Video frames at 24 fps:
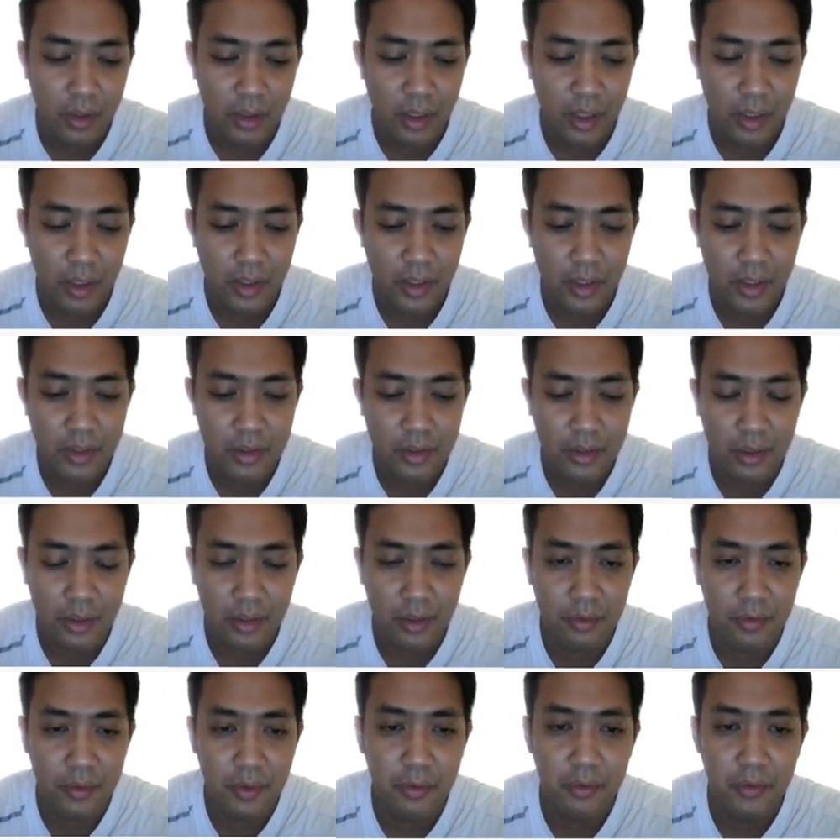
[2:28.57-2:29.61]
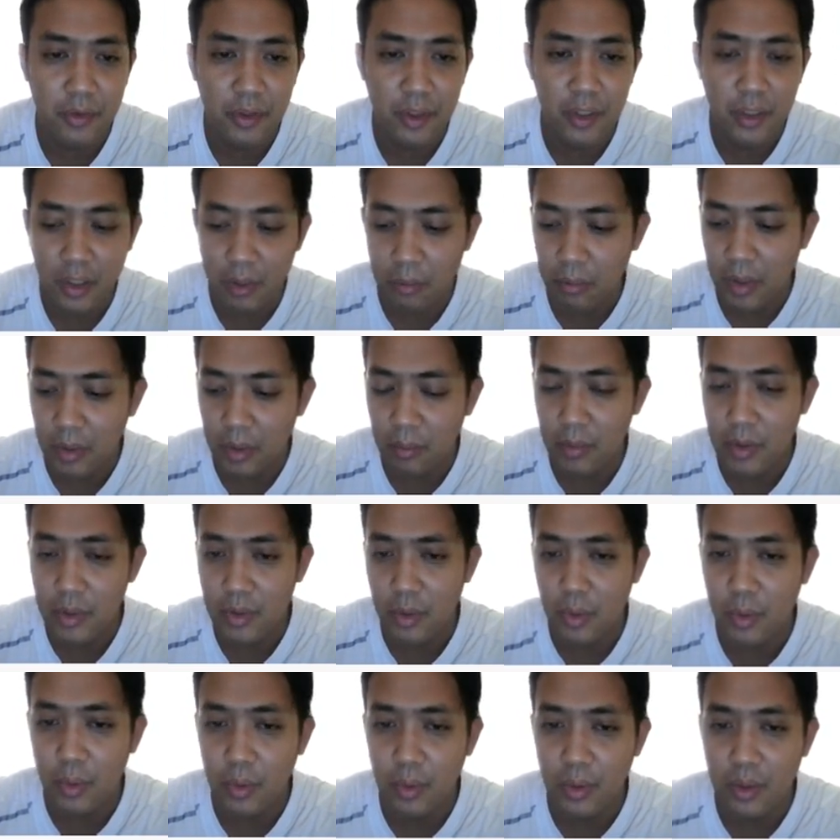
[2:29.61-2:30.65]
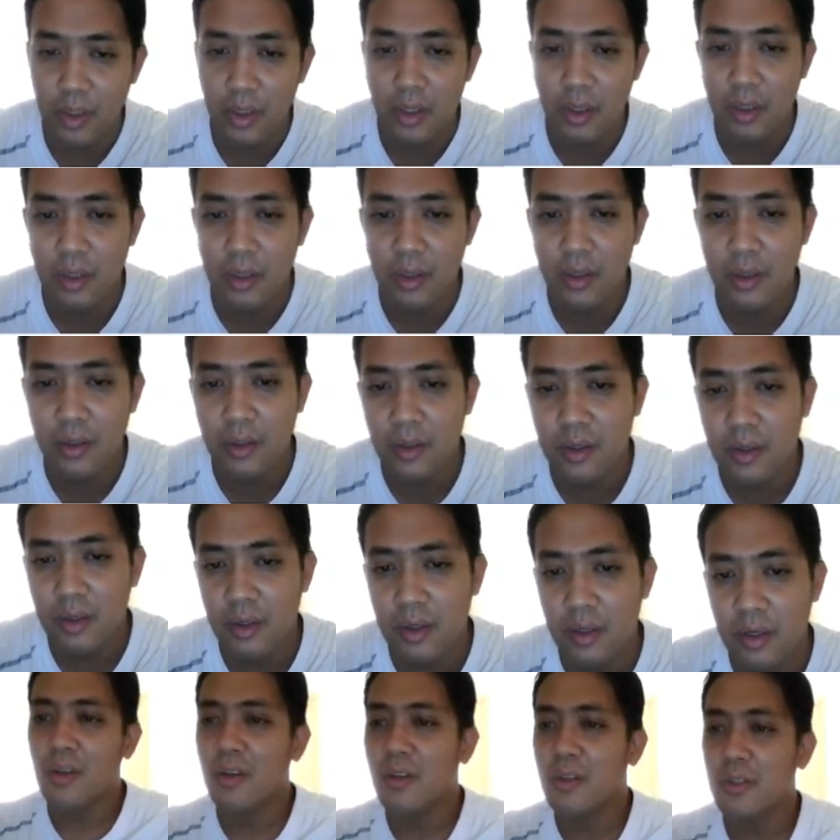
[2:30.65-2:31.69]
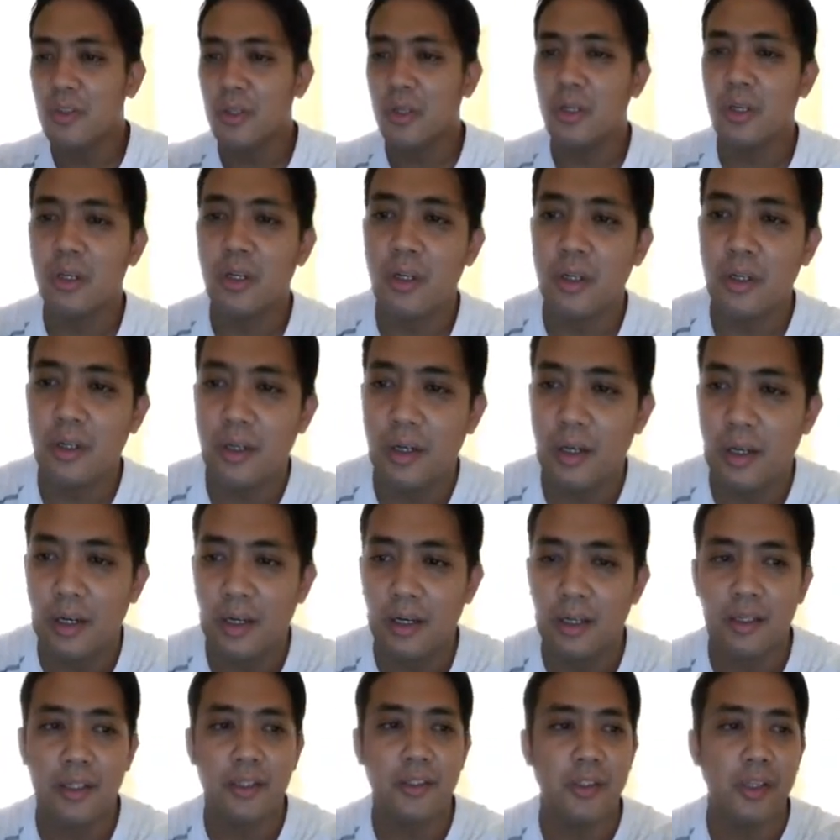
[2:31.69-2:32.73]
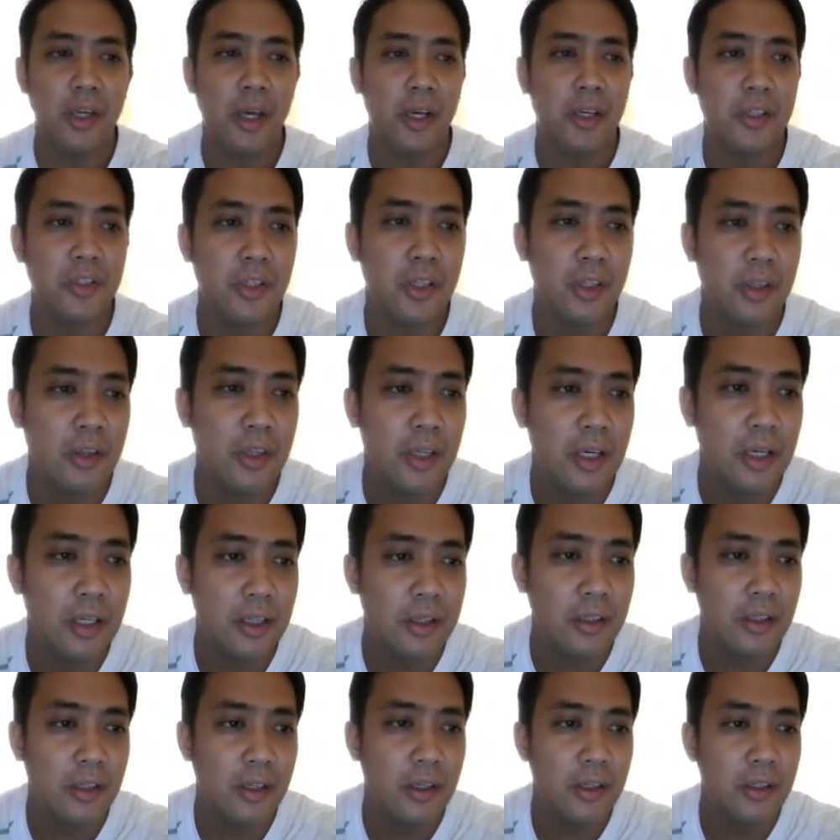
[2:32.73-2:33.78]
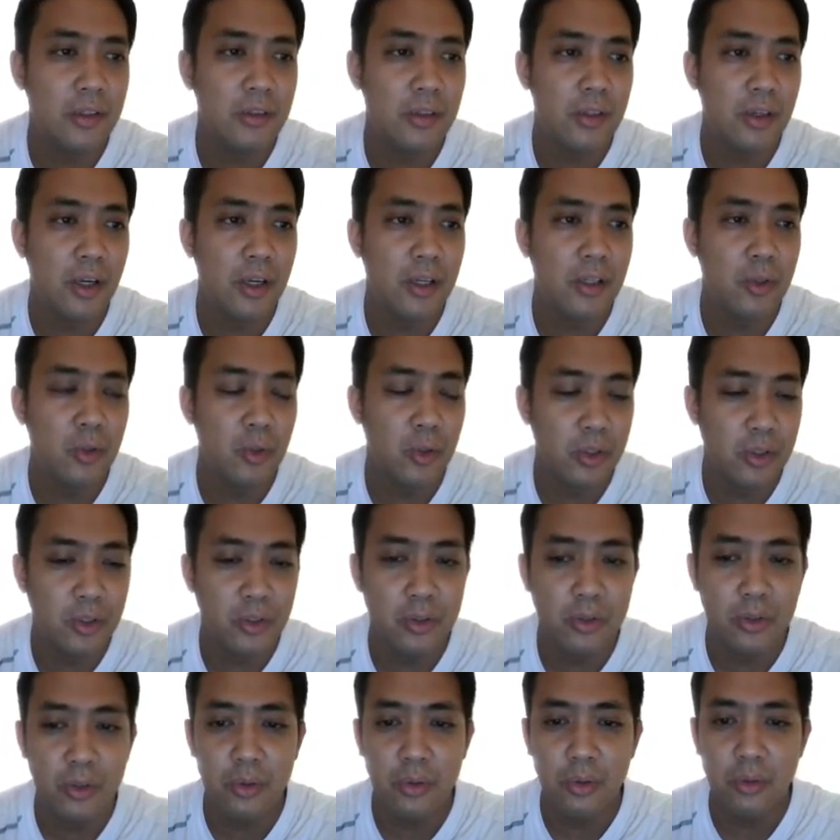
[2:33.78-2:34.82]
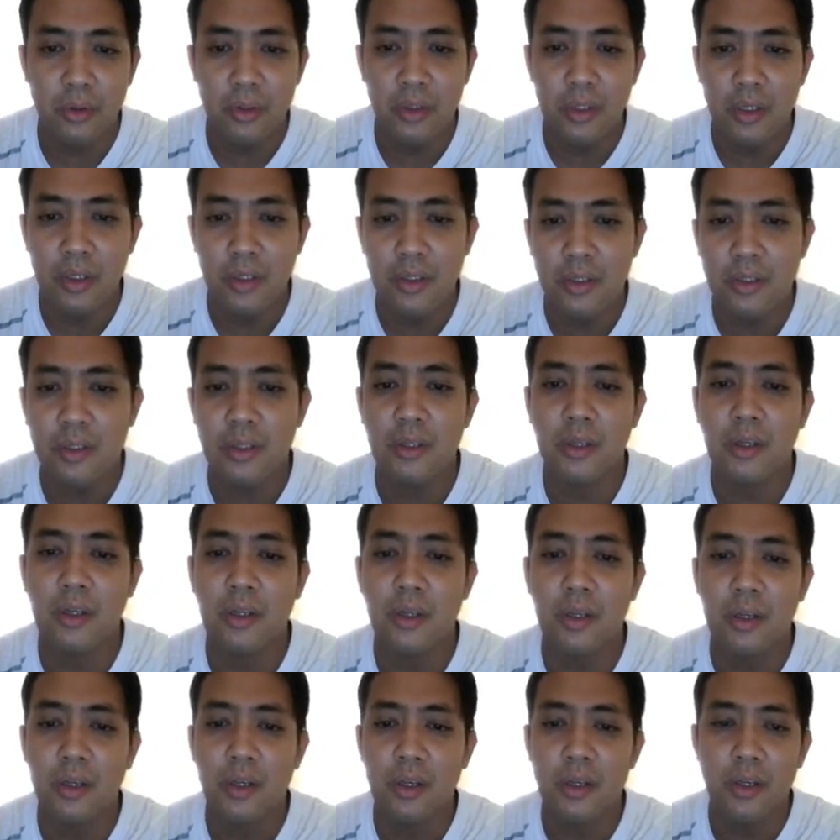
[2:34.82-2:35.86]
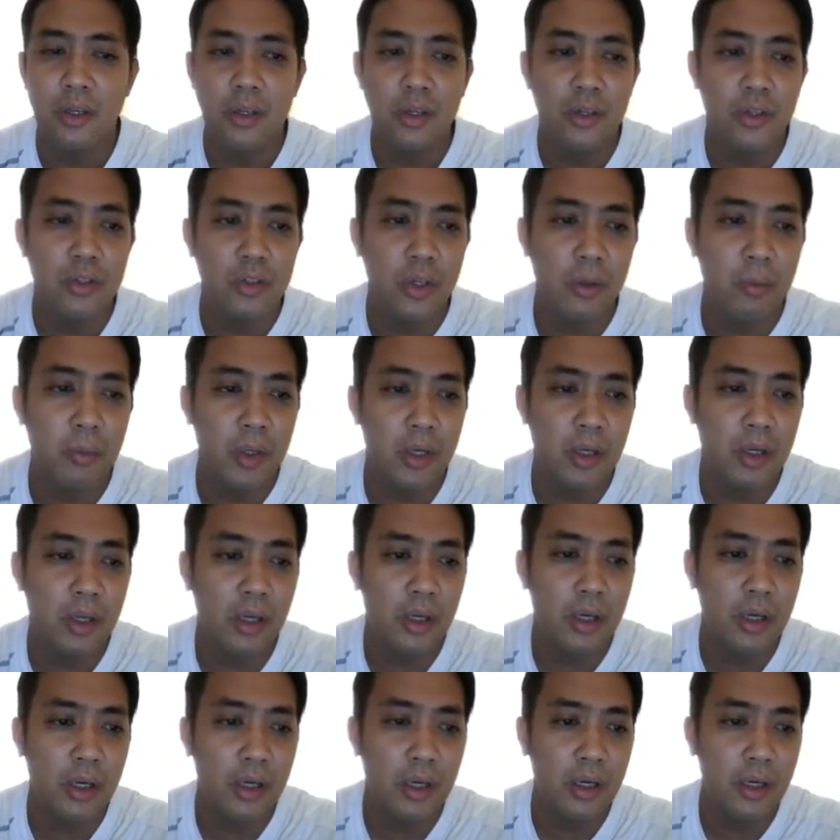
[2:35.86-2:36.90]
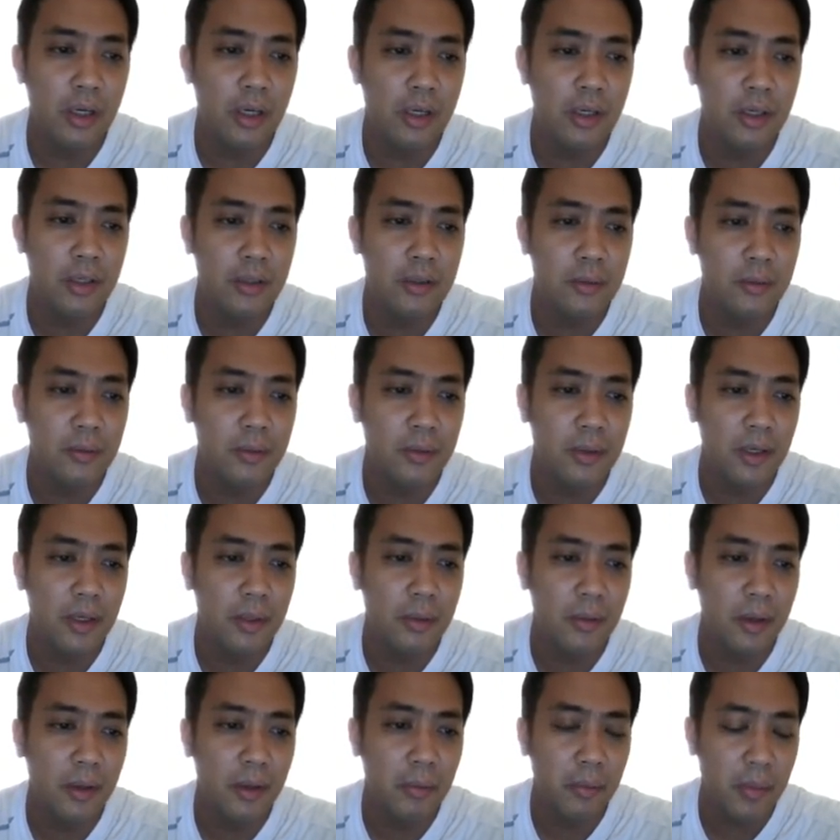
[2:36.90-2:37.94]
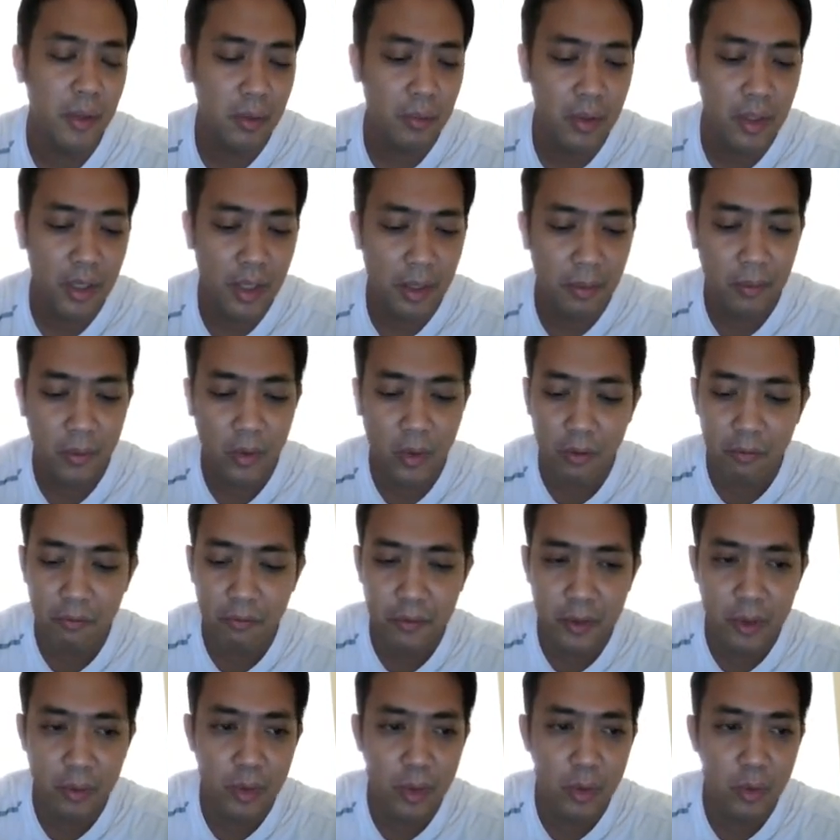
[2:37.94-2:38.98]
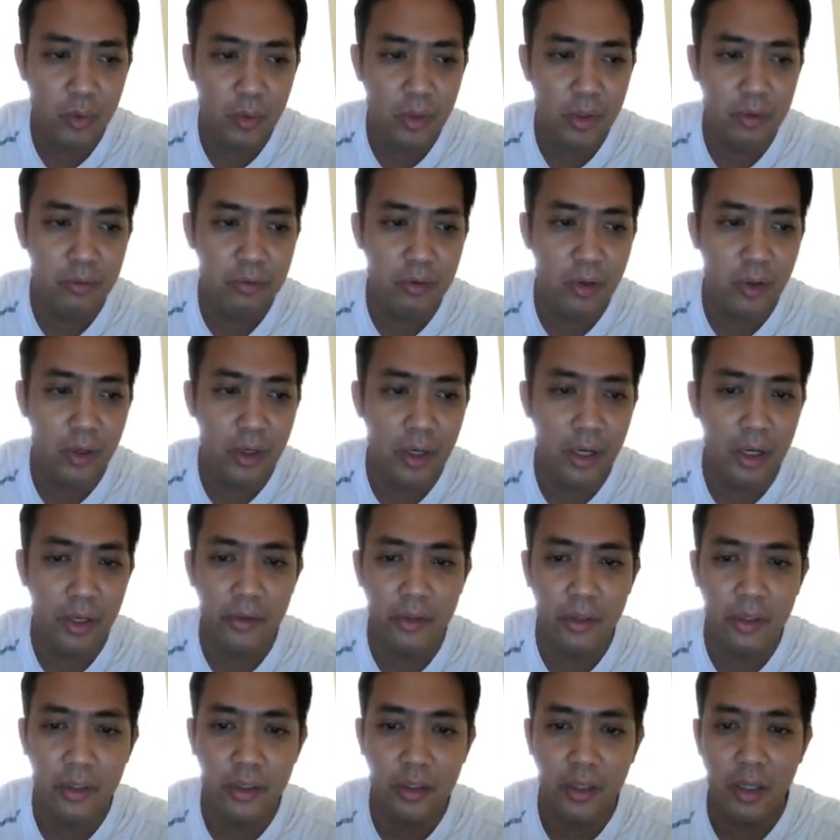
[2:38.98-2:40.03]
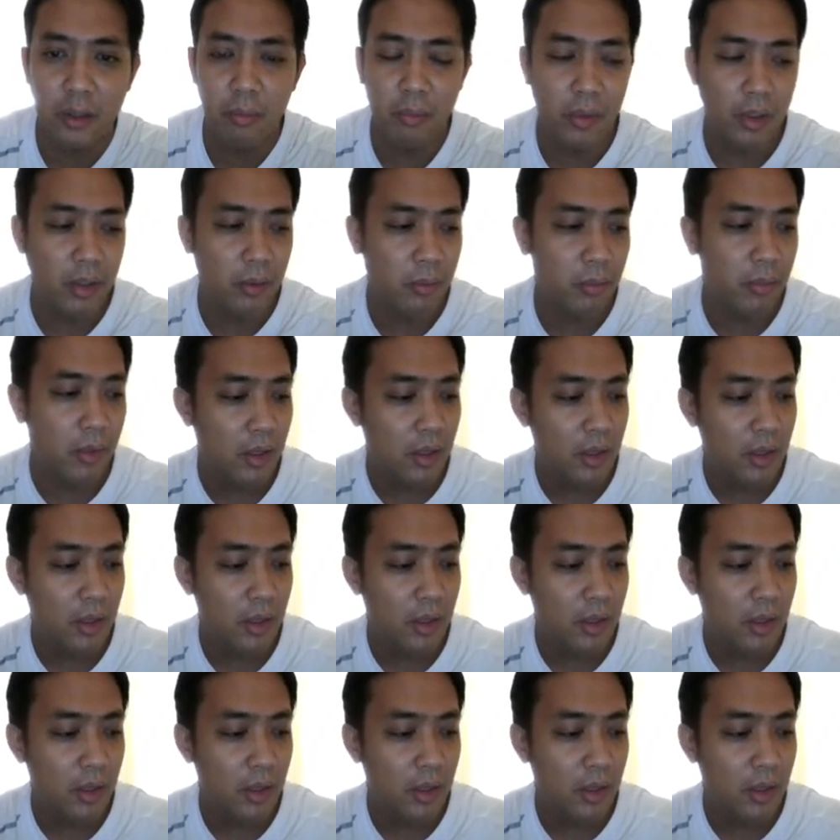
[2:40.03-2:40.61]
I guess 15 mm is okay. So let's exit that and try to extrude this. So maybe I'm comfortable with 400 mm.